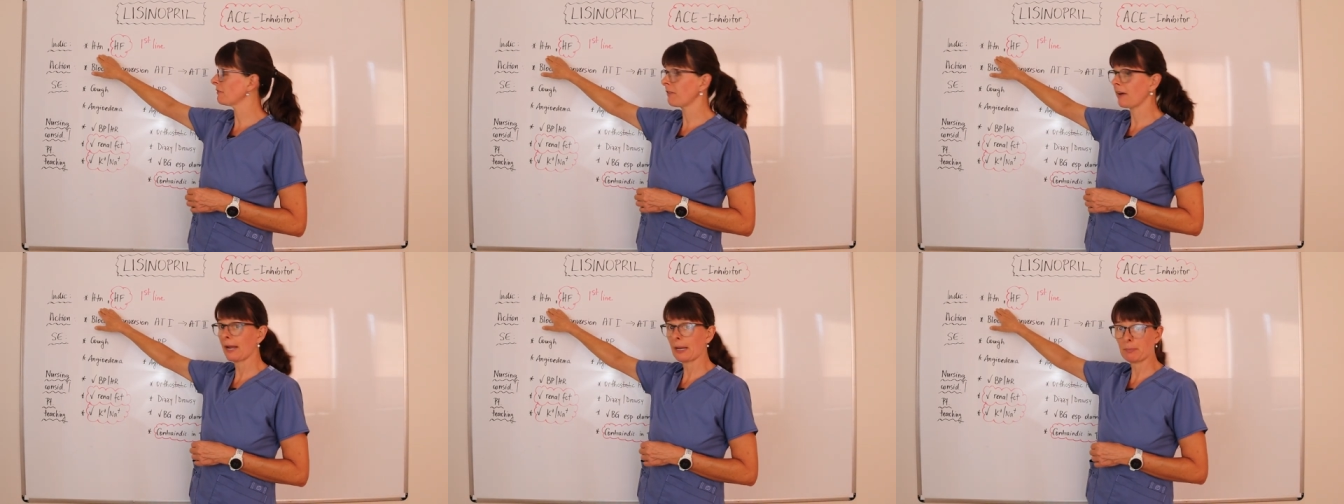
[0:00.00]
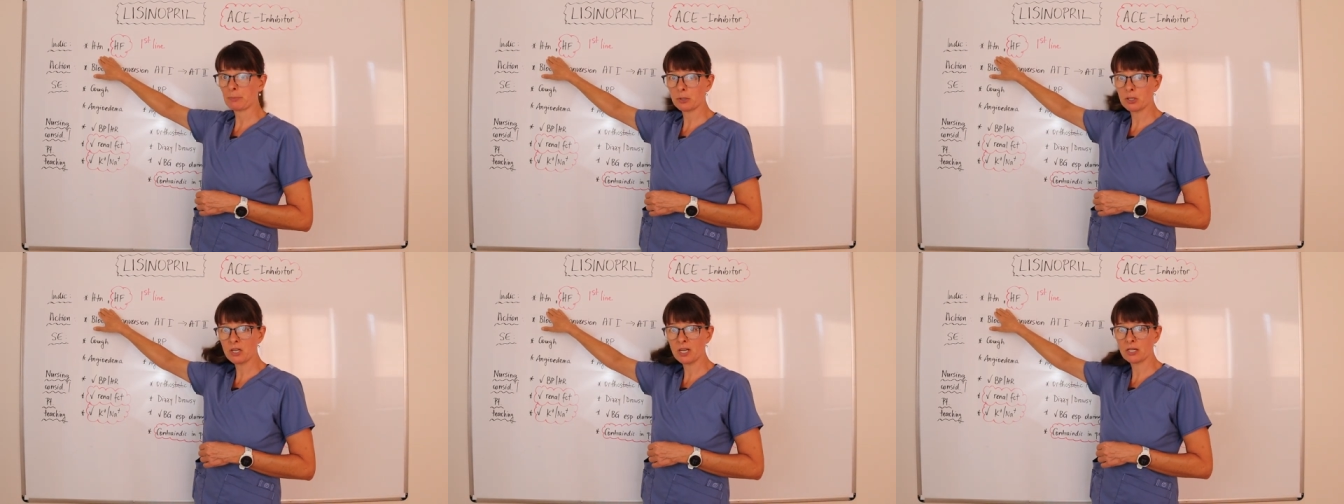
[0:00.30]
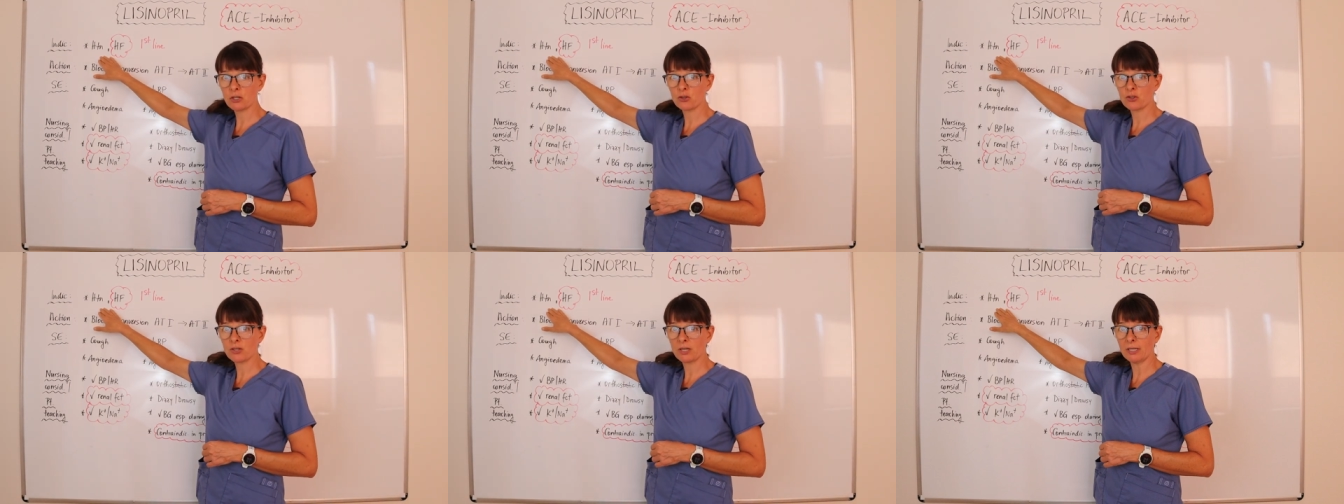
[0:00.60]
of
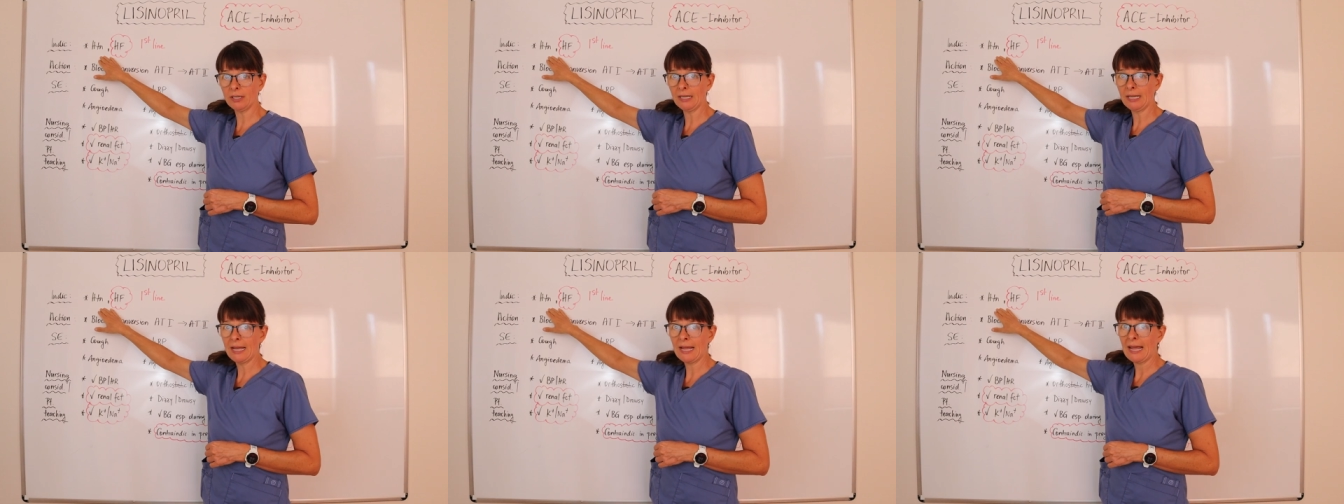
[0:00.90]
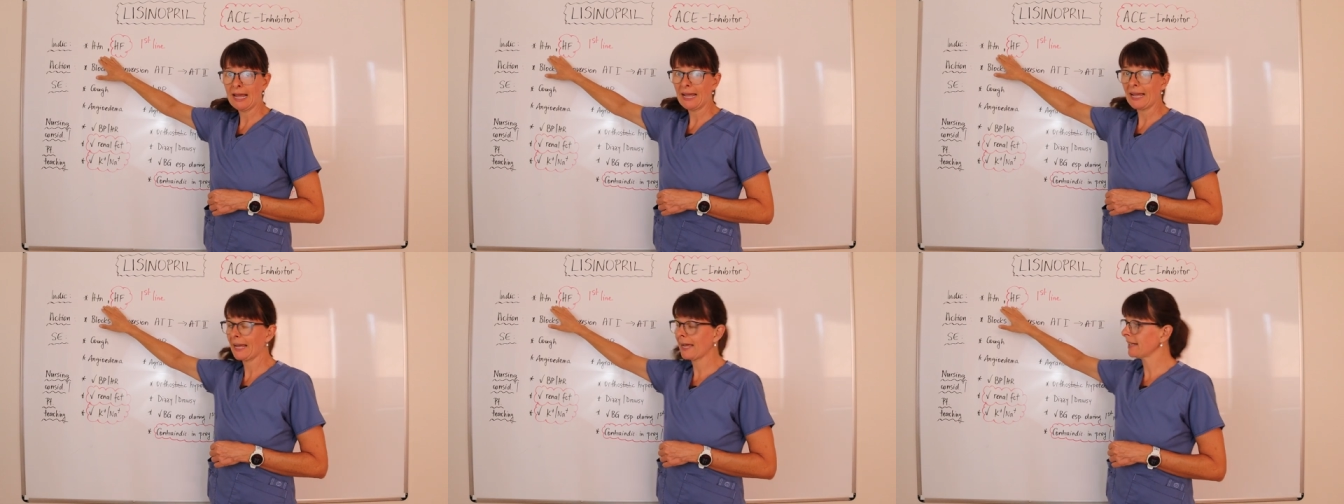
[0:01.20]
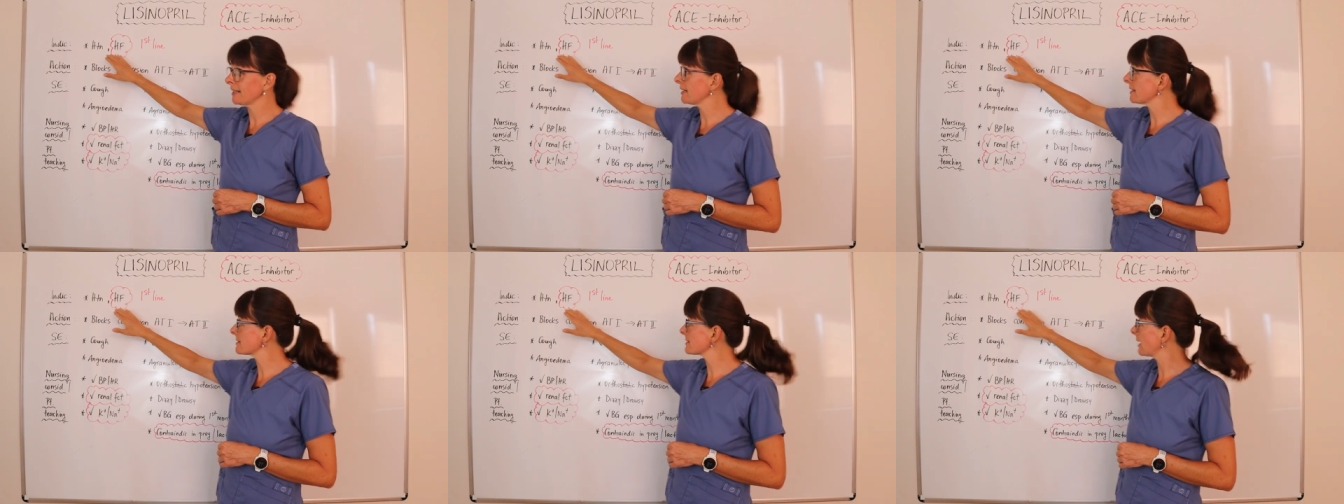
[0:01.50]
hypertension
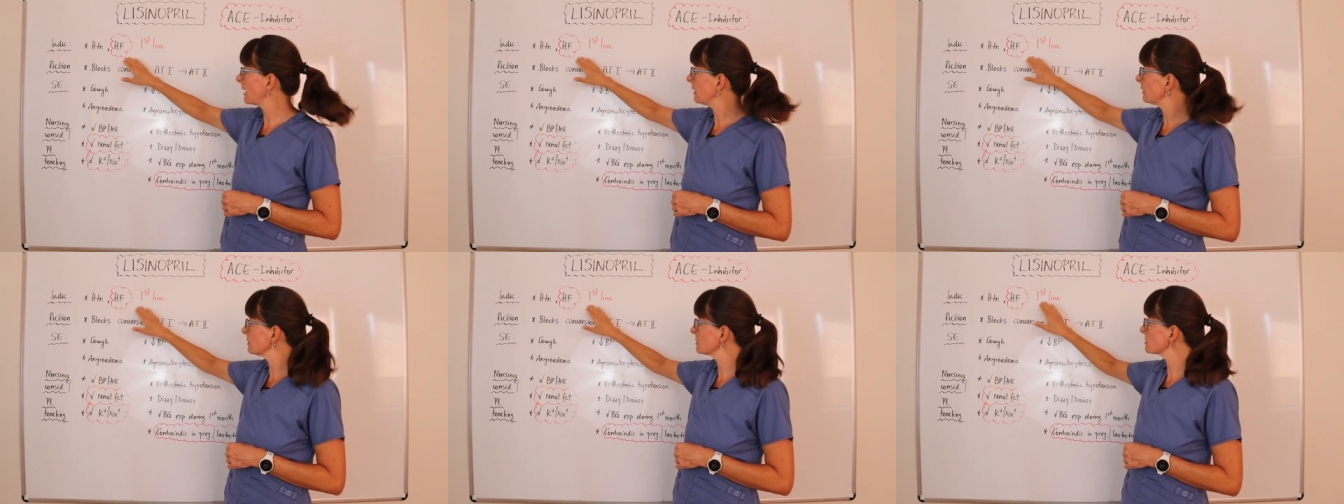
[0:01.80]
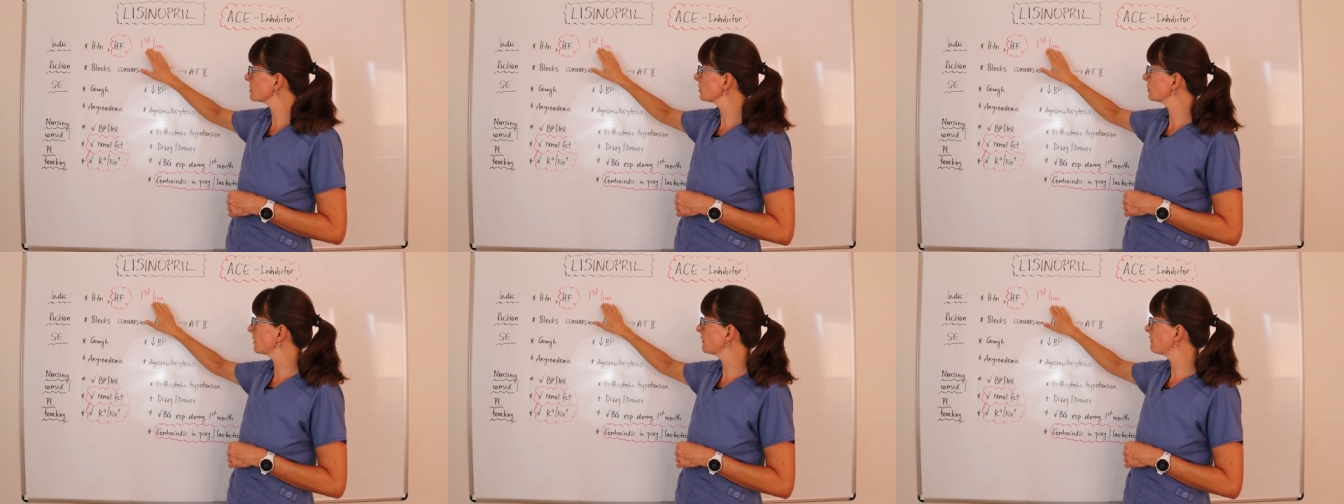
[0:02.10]
and it's also